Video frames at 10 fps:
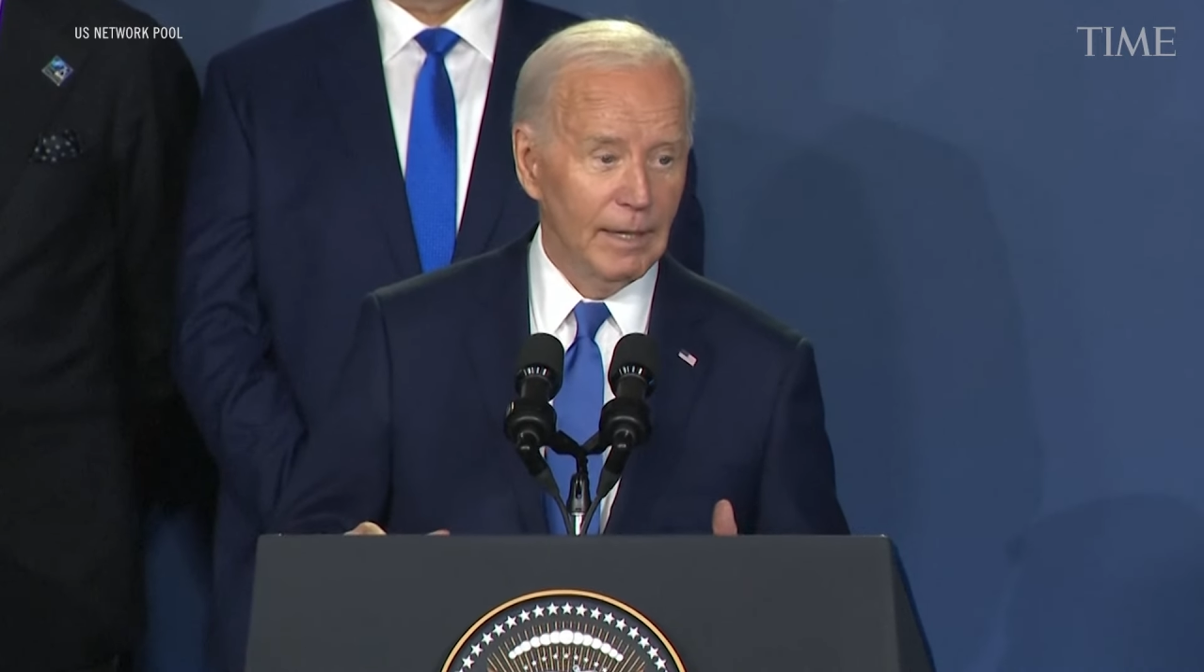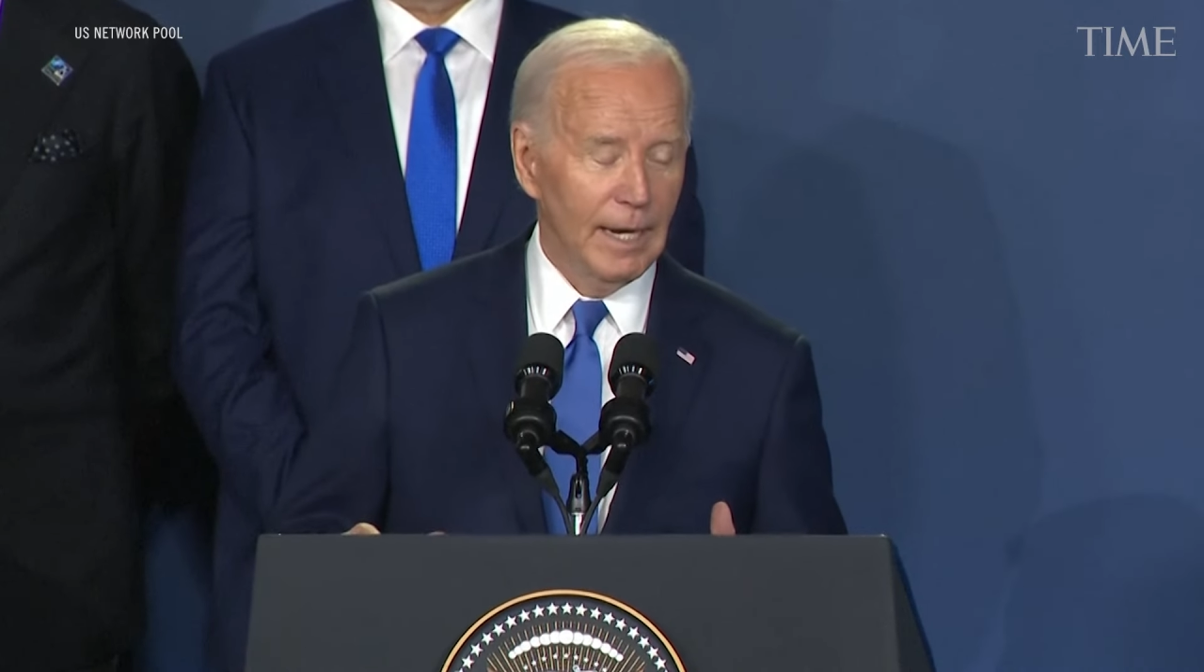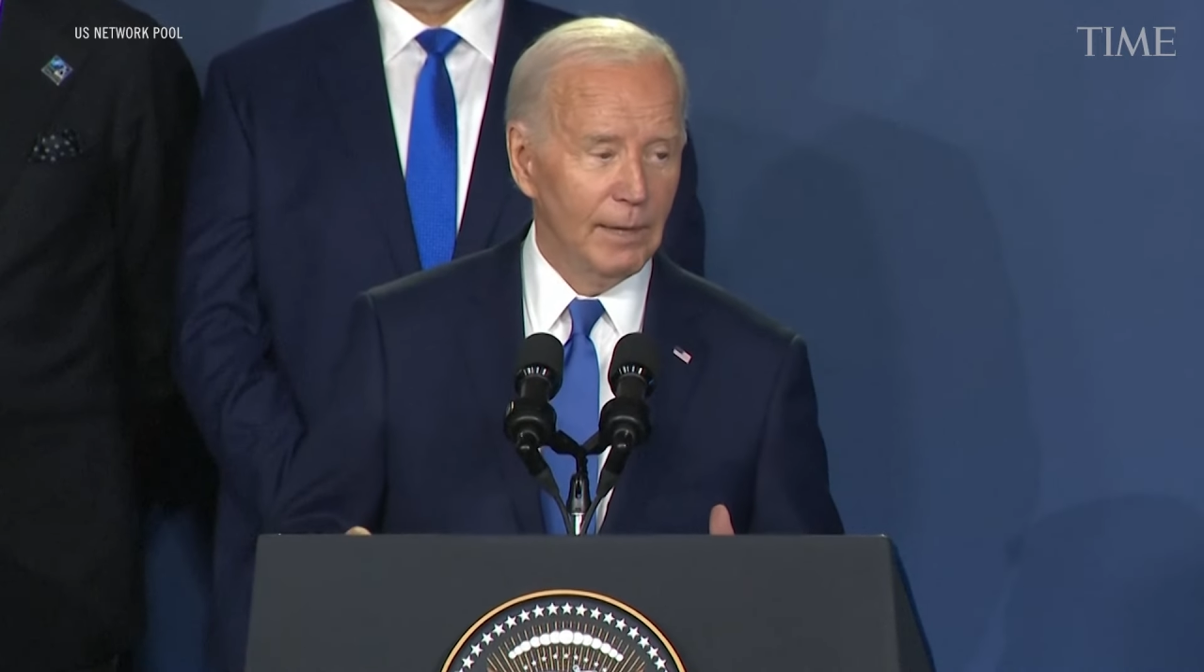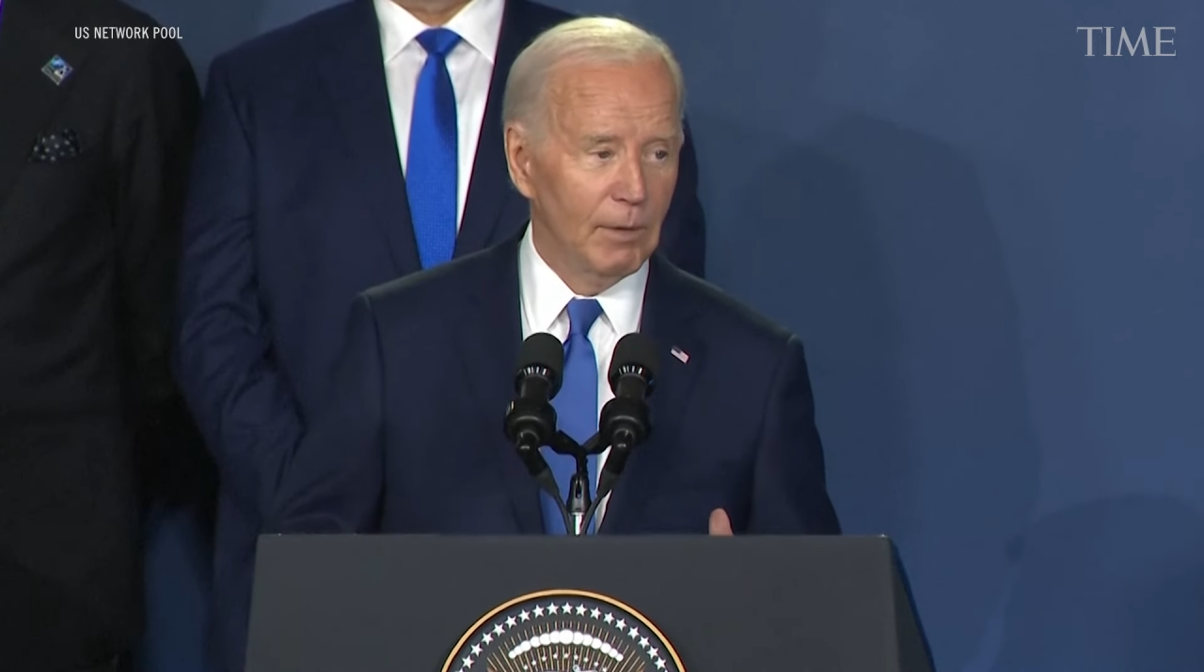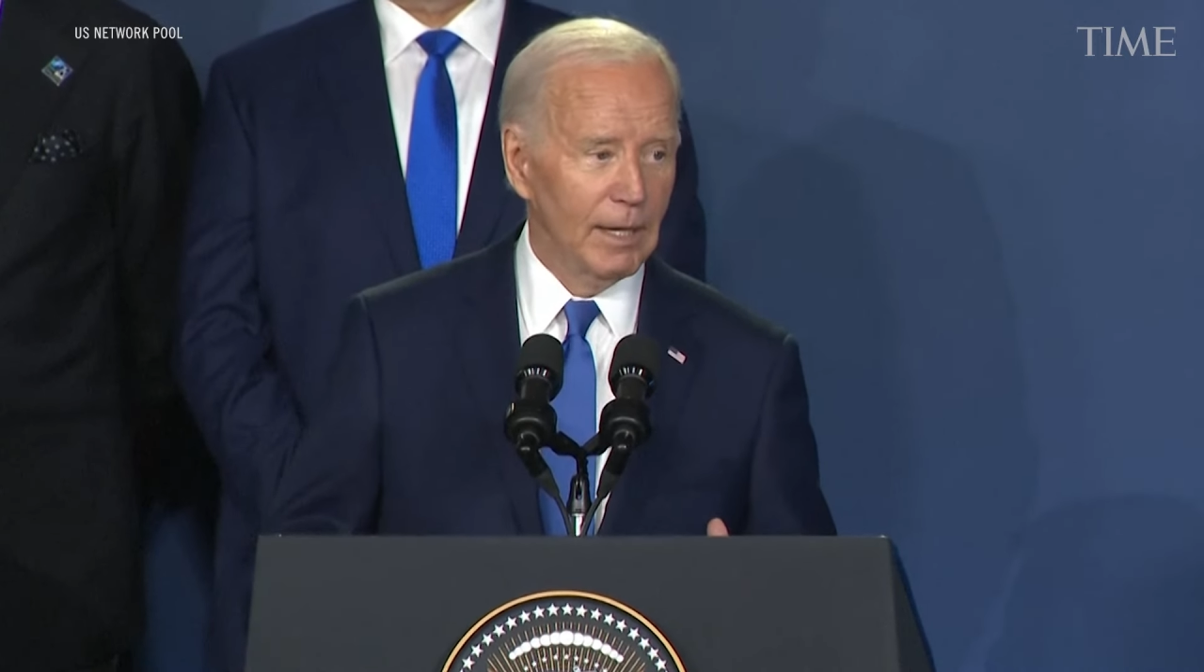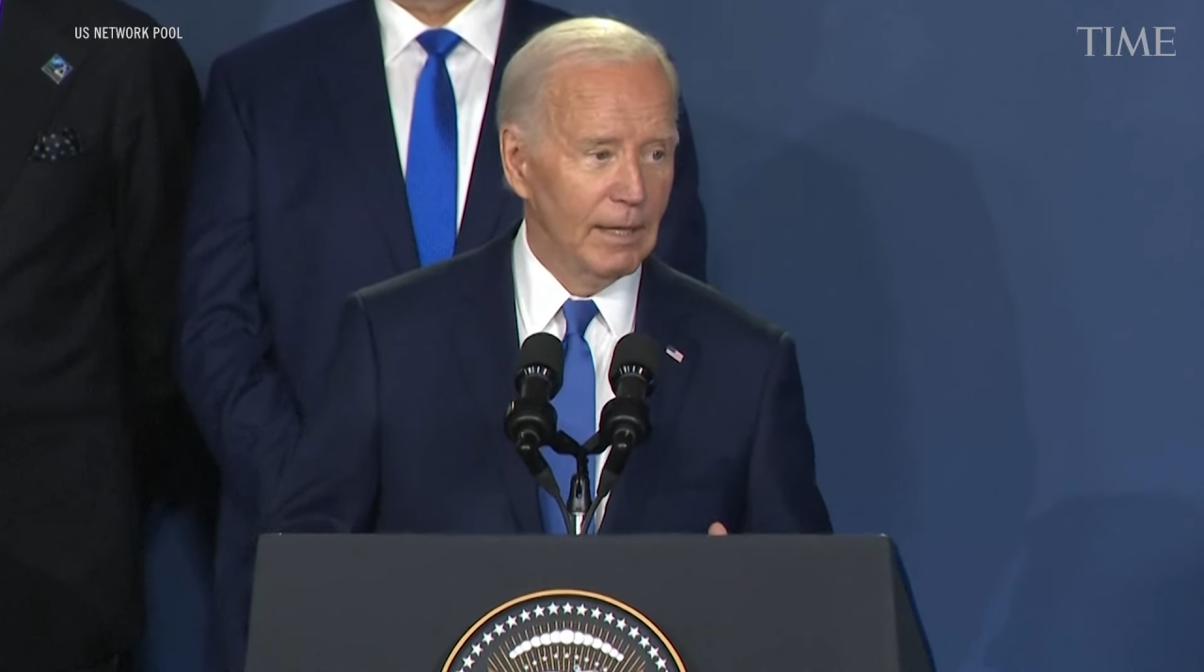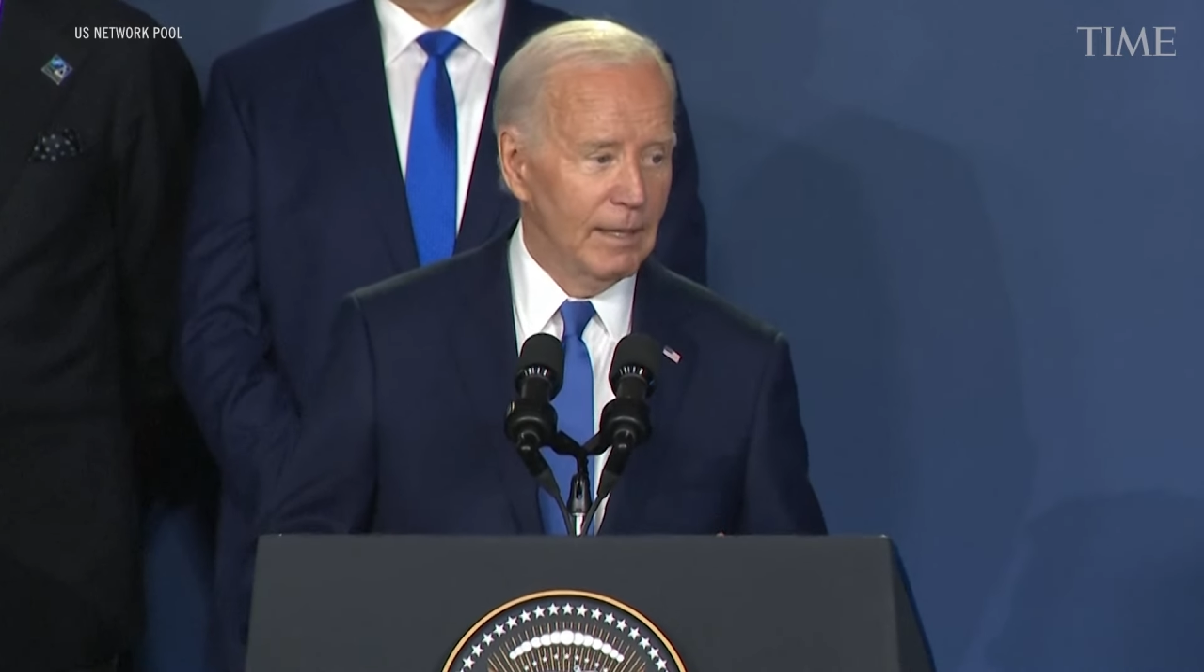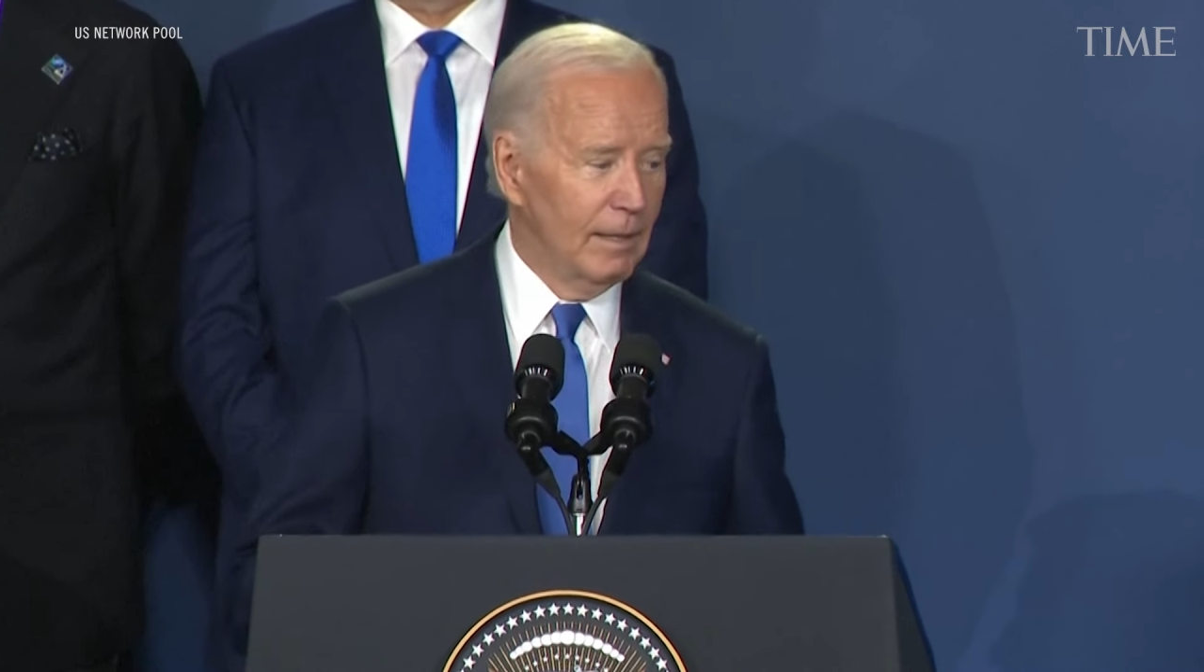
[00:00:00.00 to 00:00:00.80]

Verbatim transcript: Anyway,